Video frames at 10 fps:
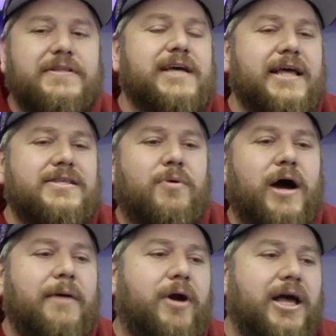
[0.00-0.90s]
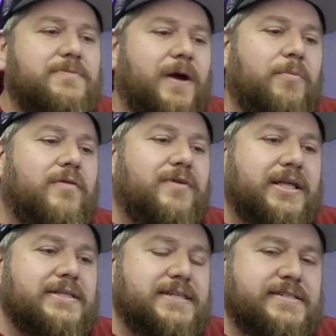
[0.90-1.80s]
it's probably more of a
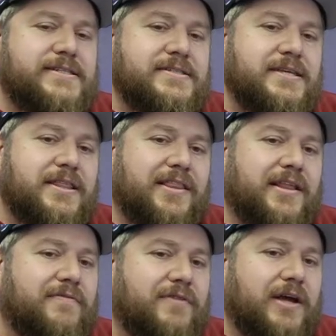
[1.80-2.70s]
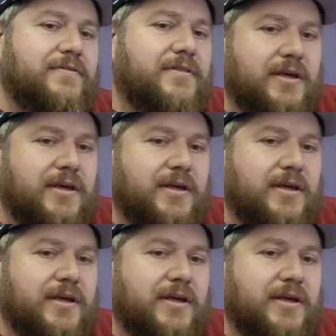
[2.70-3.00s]
consistency thing than a flavor thing.